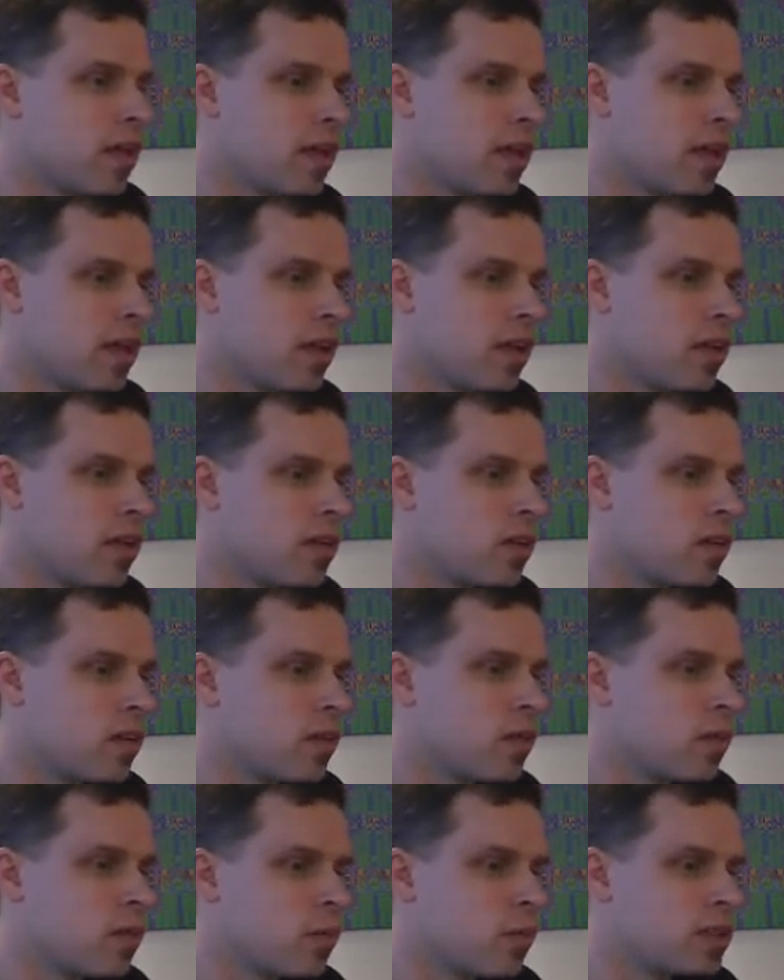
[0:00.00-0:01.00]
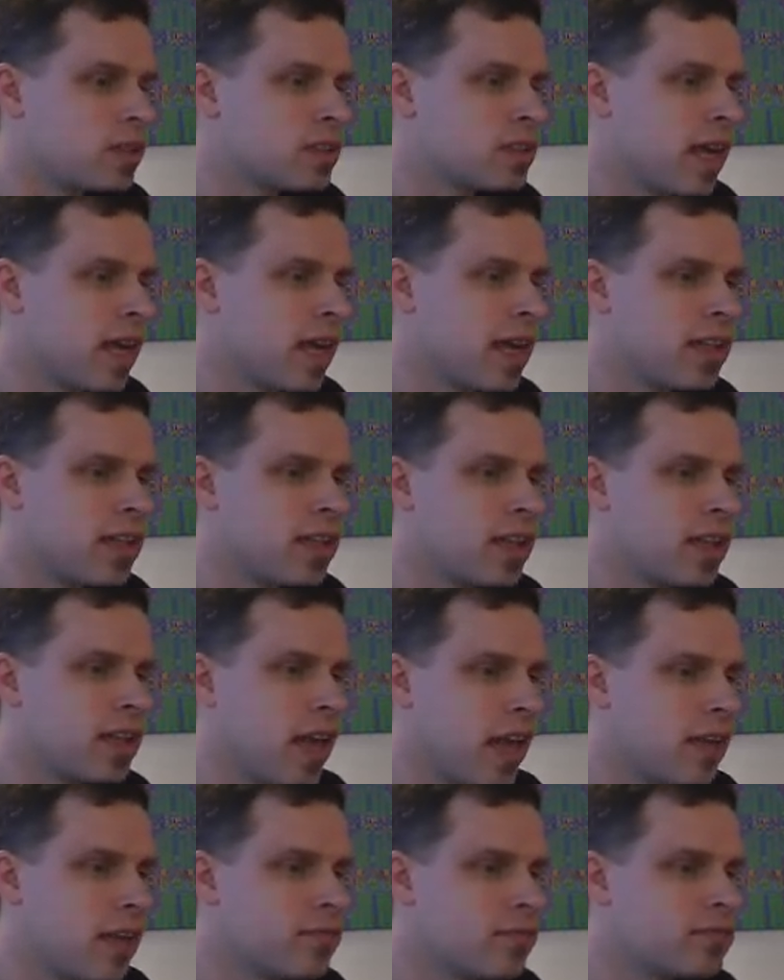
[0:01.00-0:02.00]
then we're stating that
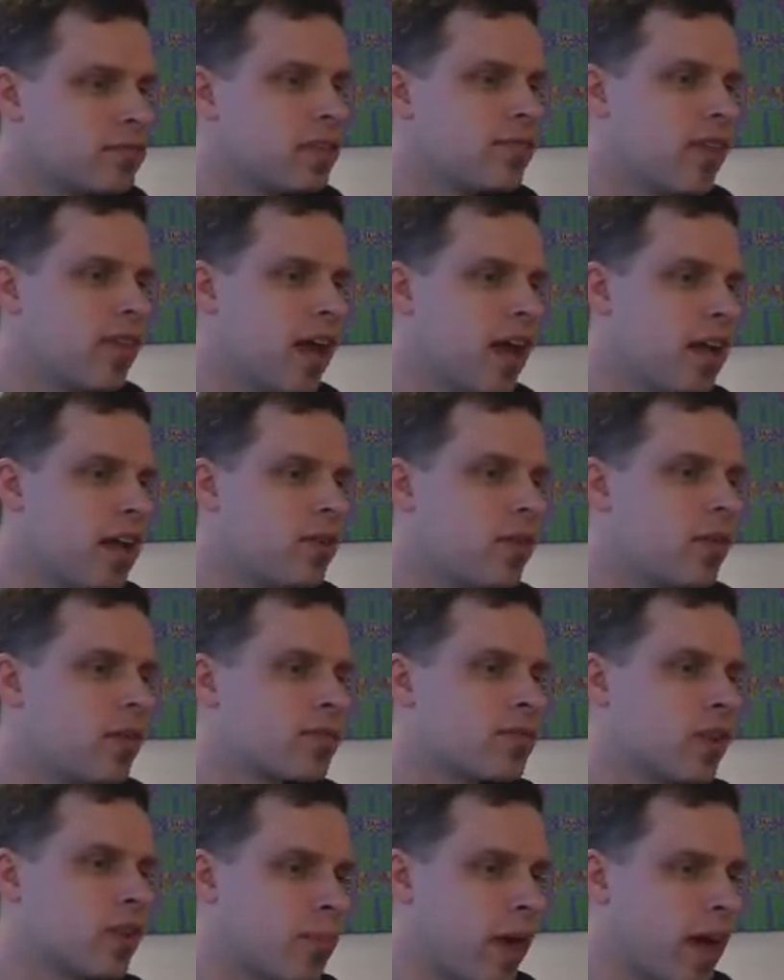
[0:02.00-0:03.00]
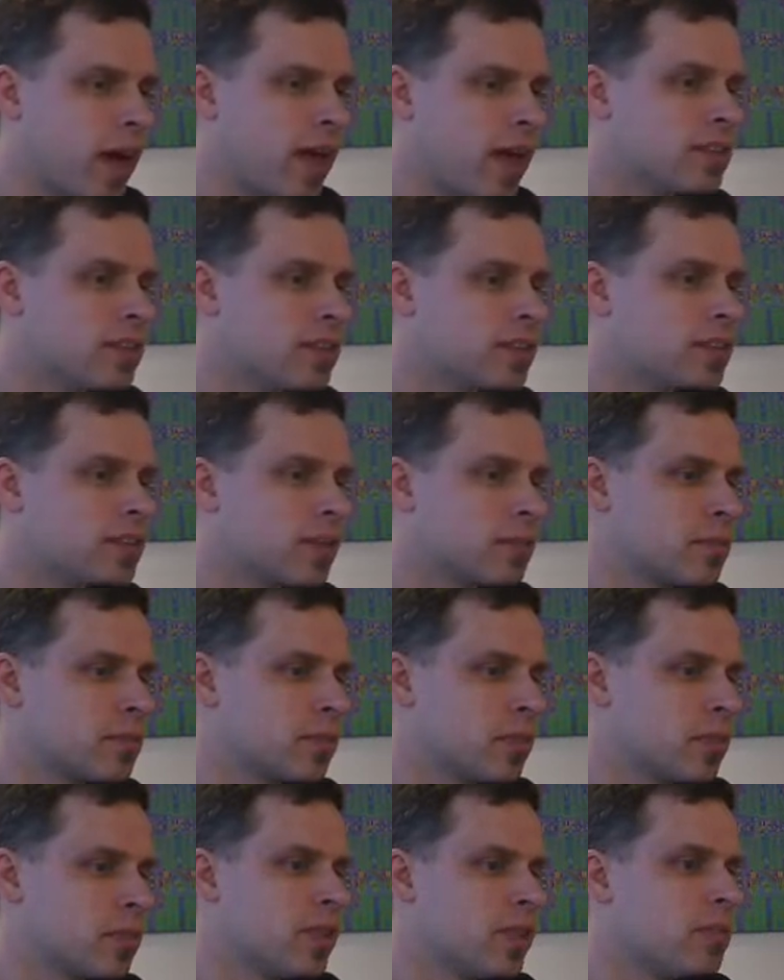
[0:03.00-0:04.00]
every value of type A is
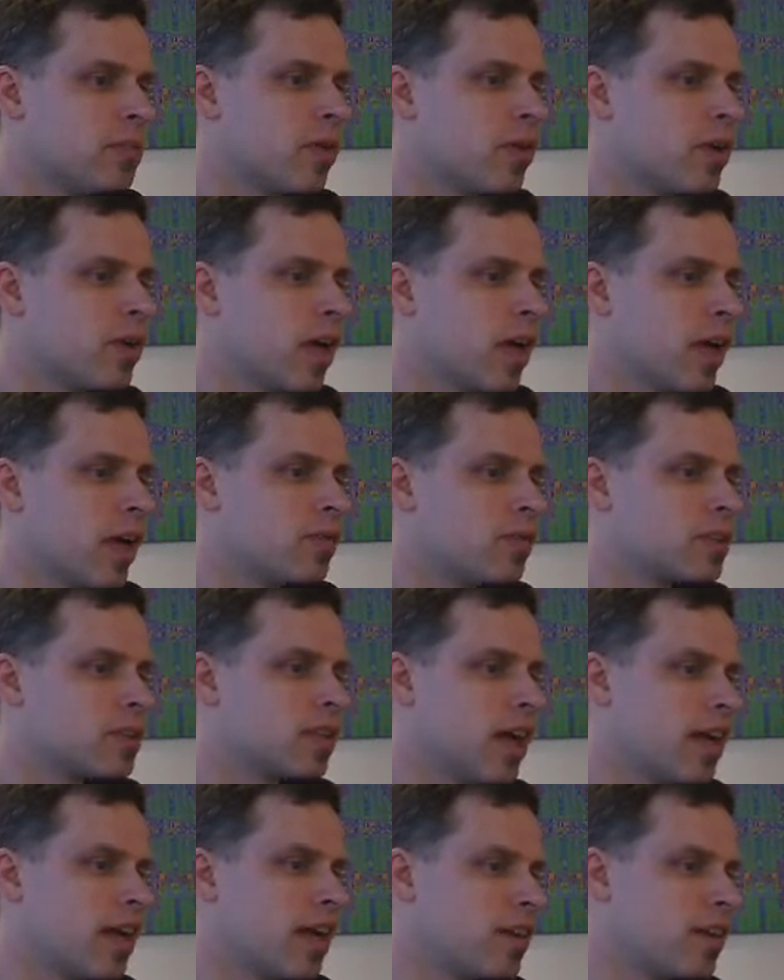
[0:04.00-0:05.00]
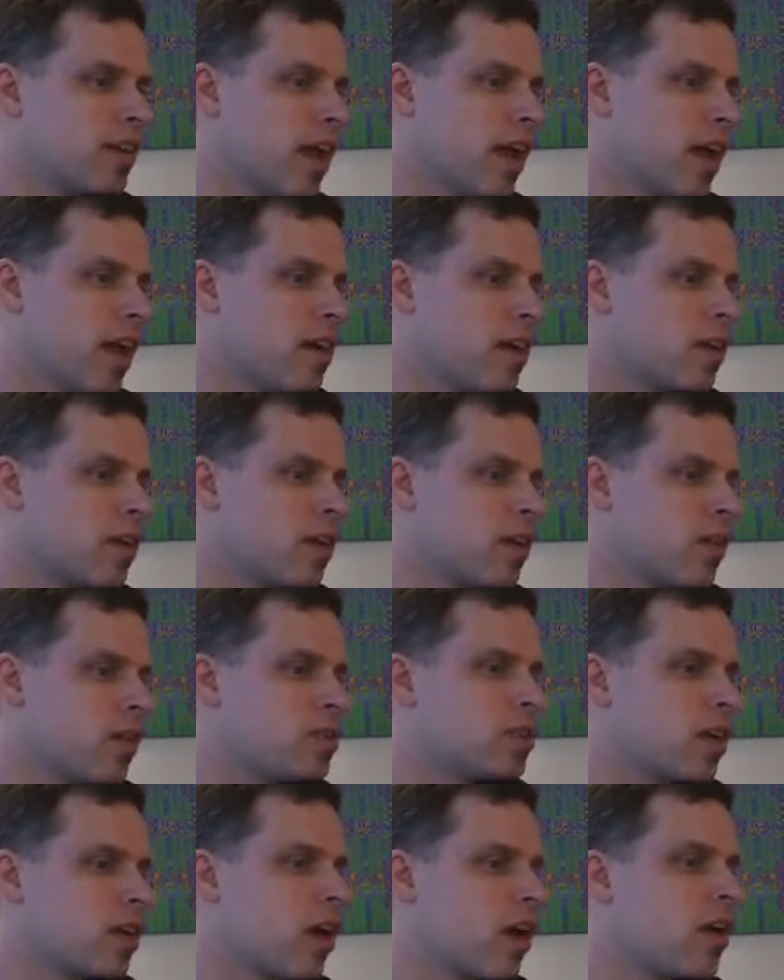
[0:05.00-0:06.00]
acceptable input, and we're stating that
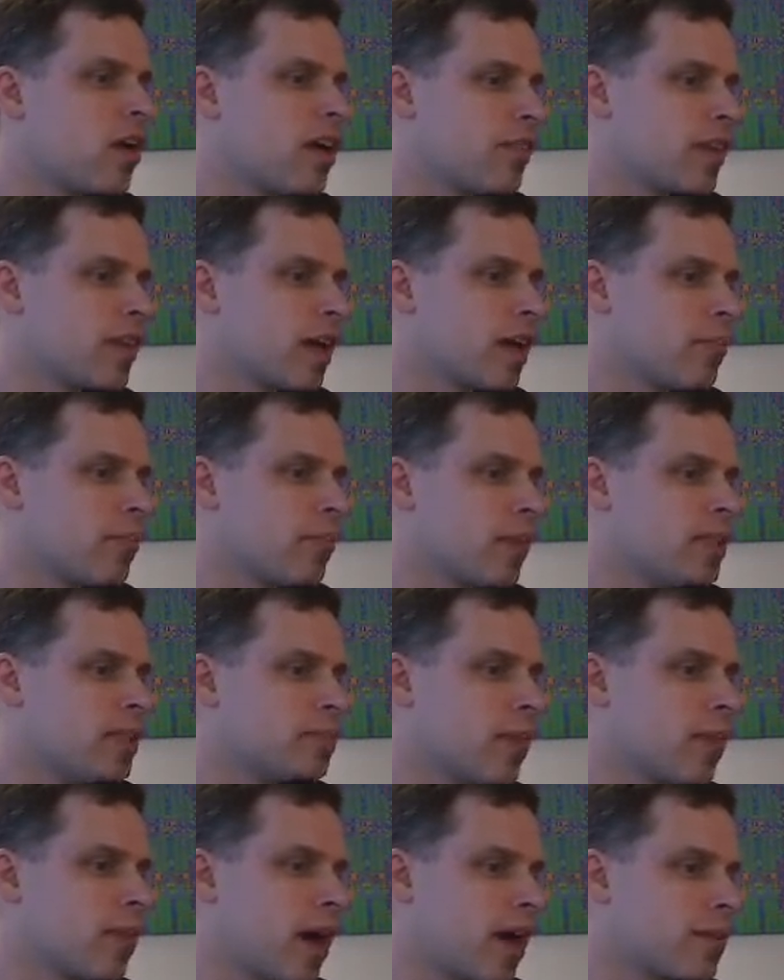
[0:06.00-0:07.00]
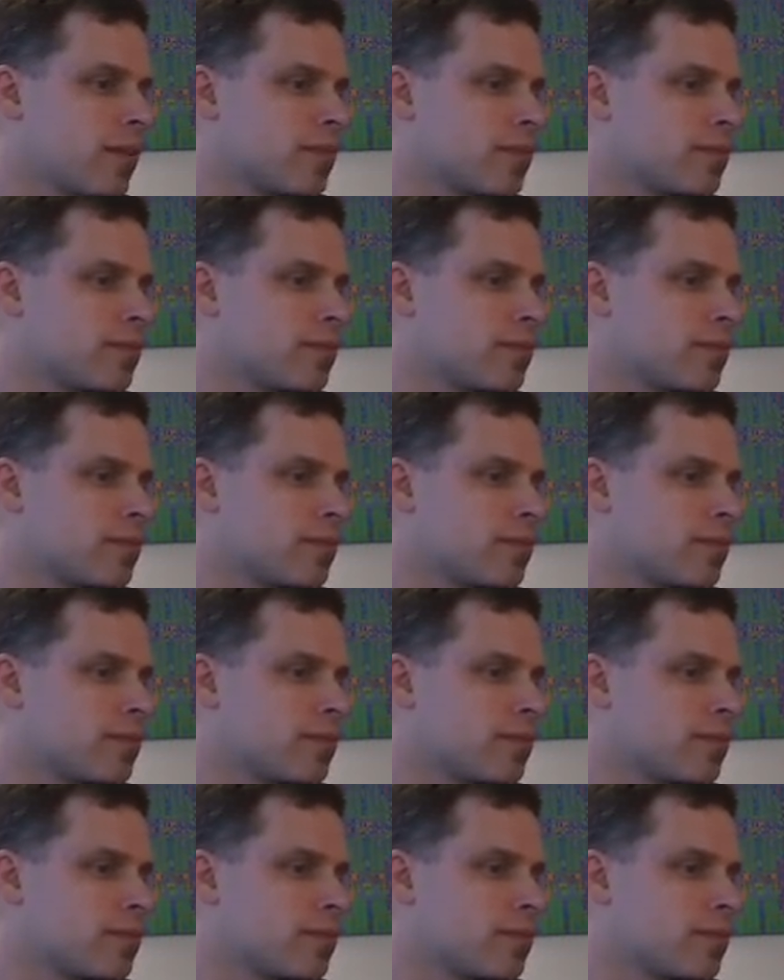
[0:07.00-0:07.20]
we should only ever get B back.